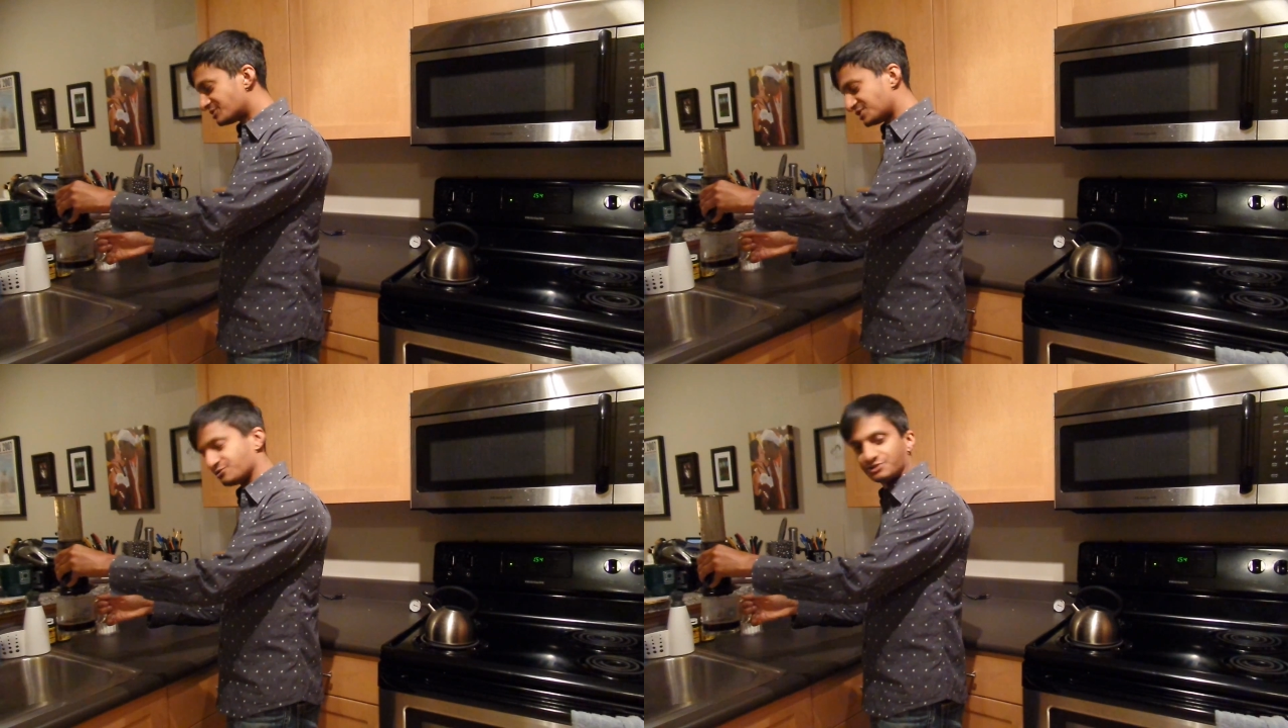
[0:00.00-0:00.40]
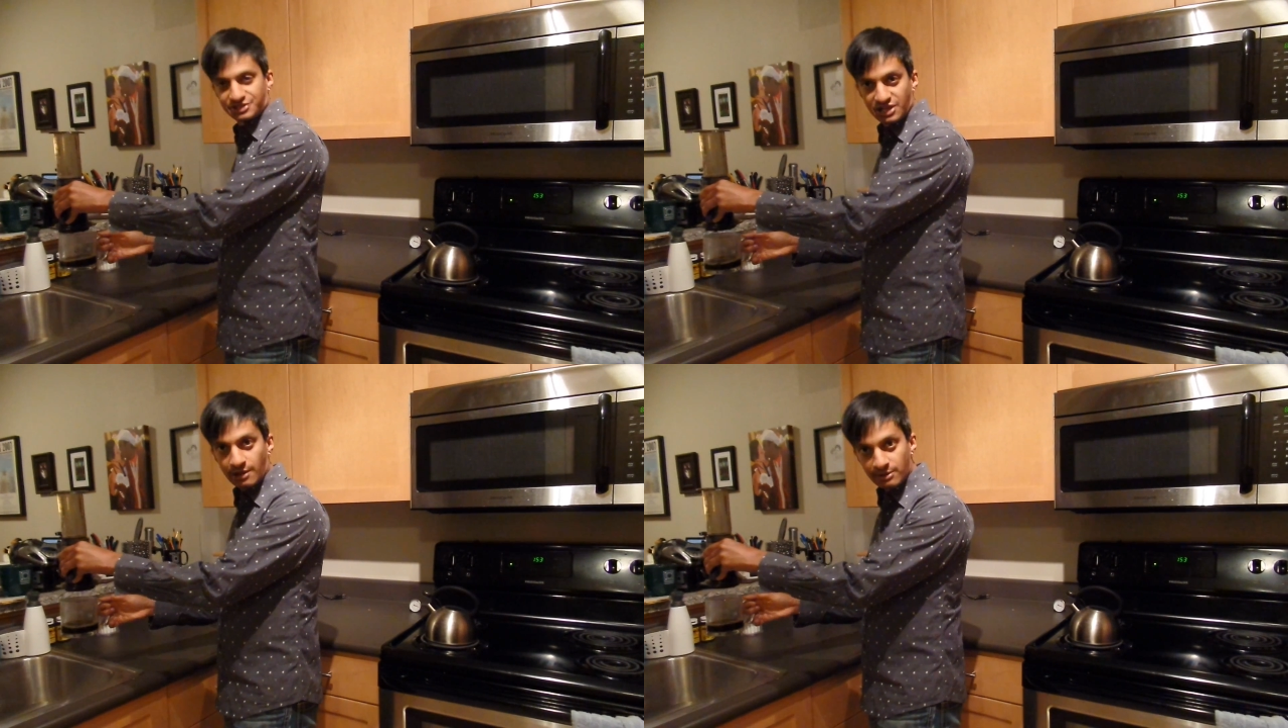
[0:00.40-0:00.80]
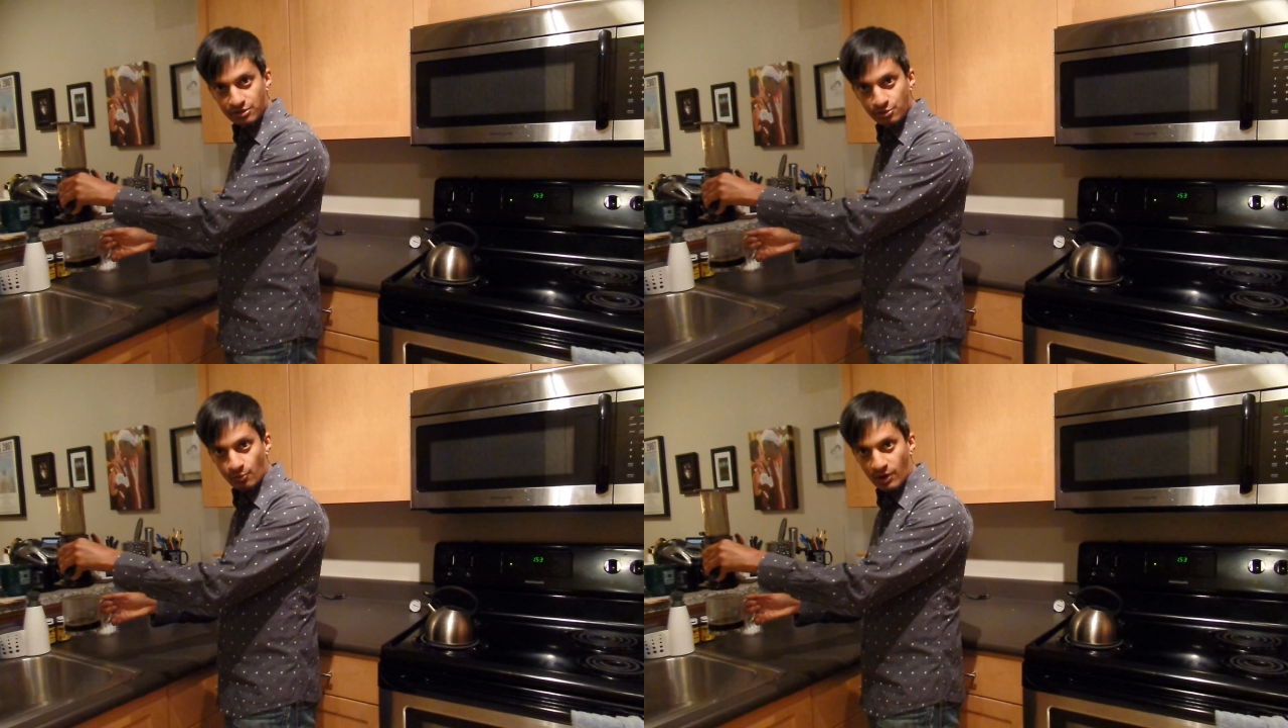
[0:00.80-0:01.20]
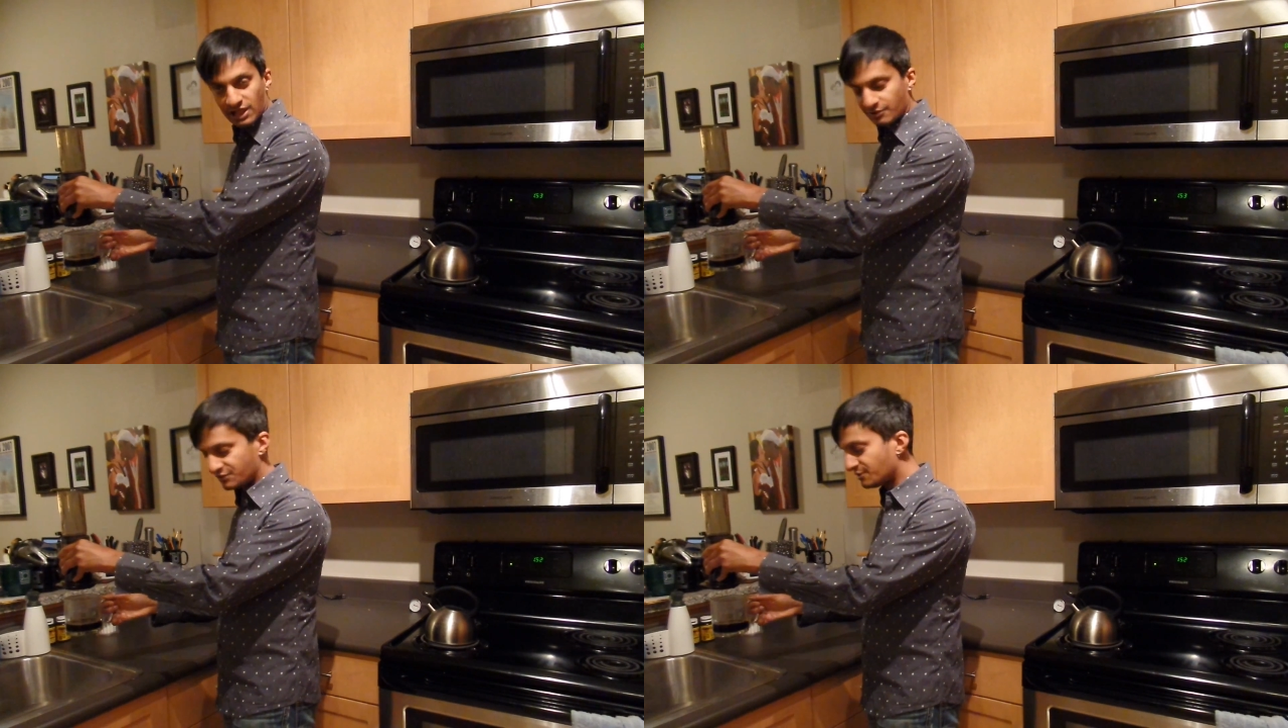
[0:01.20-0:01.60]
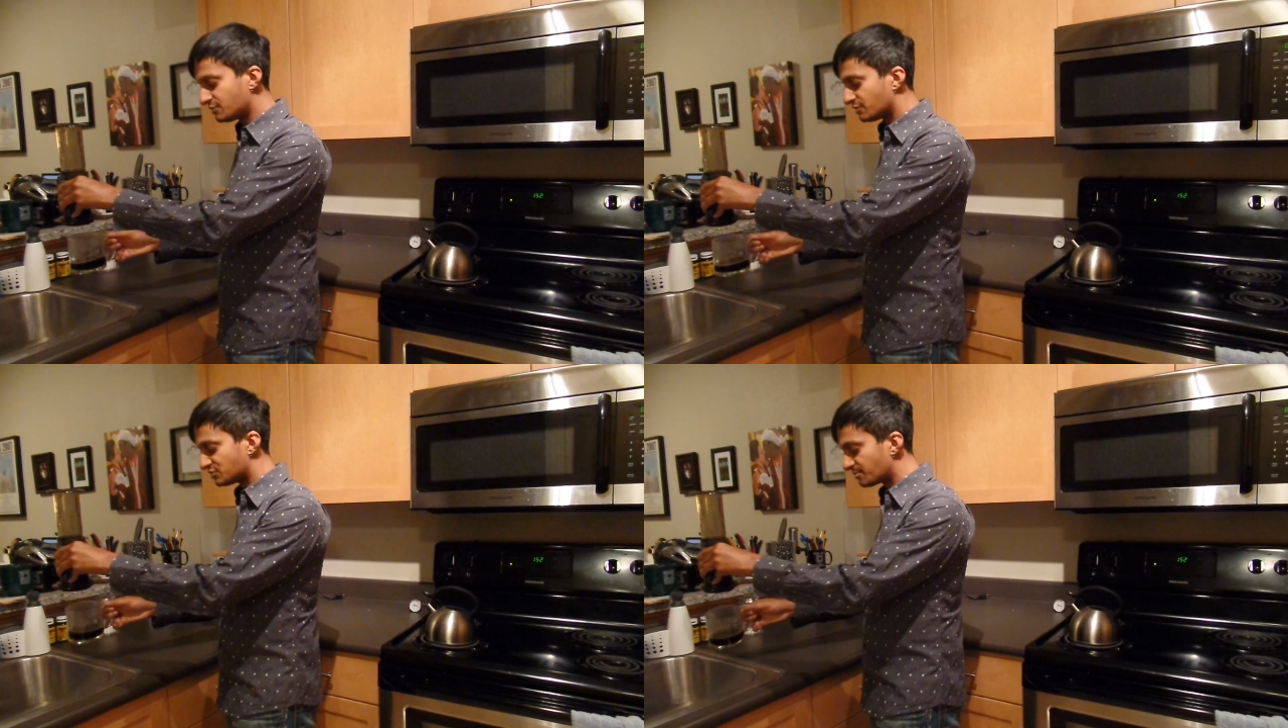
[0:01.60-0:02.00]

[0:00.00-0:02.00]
because this was just coming through while I was filtering.